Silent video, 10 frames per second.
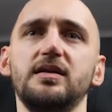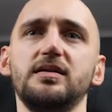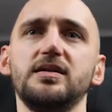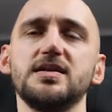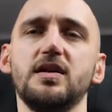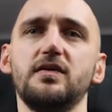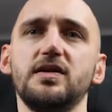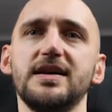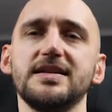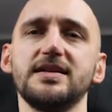The solver
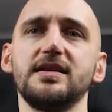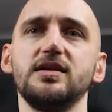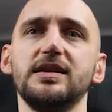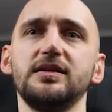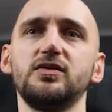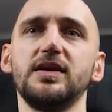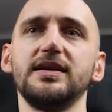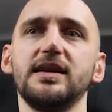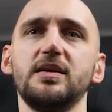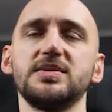does it here
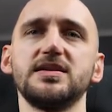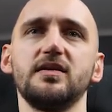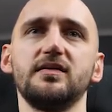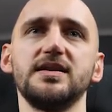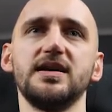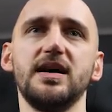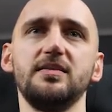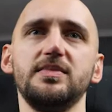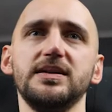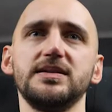29% of the
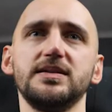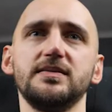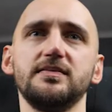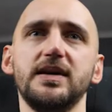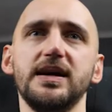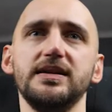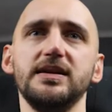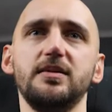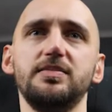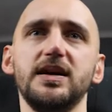time, but
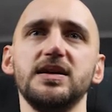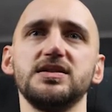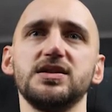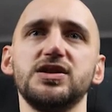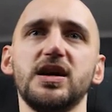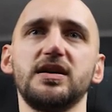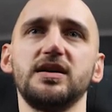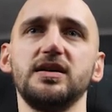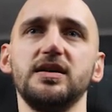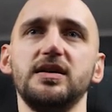ideal play is a
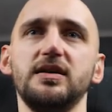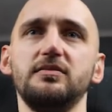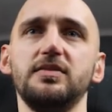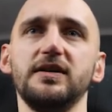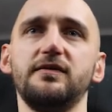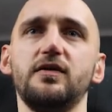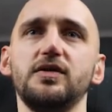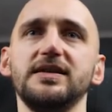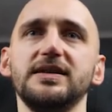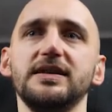check, played
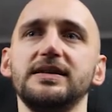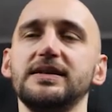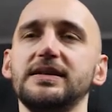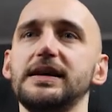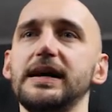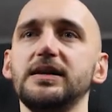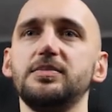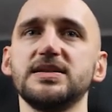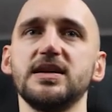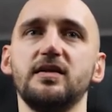48%
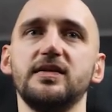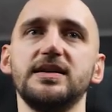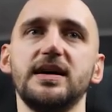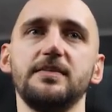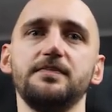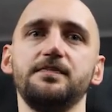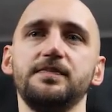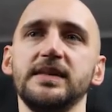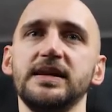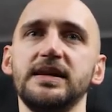of the time,
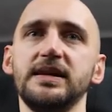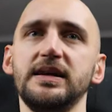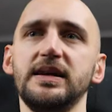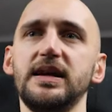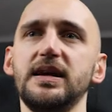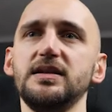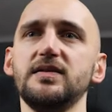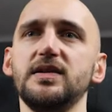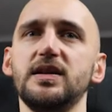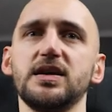and the
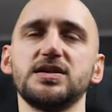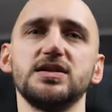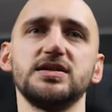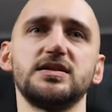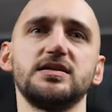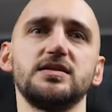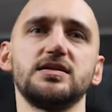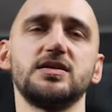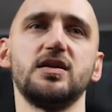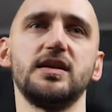villain actually
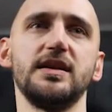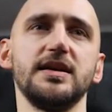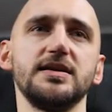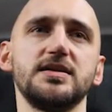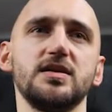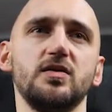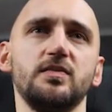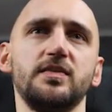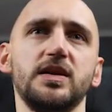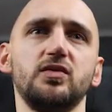has got an ace, so
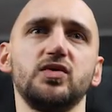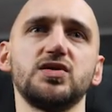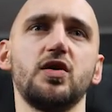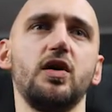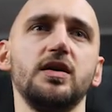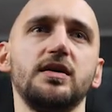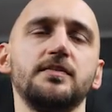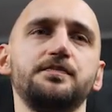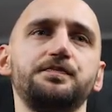he was calling.